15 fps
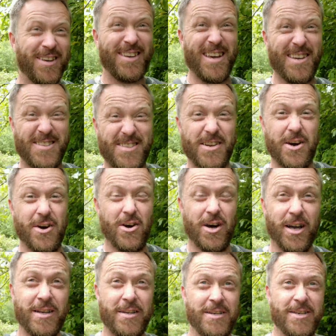get to the
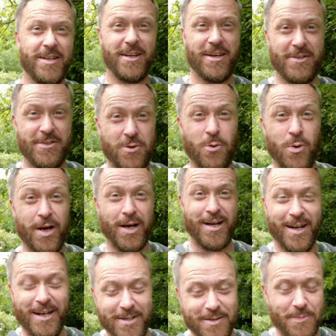hide as
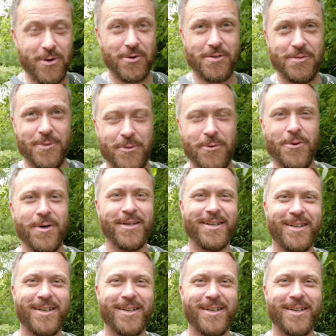quickly as possible.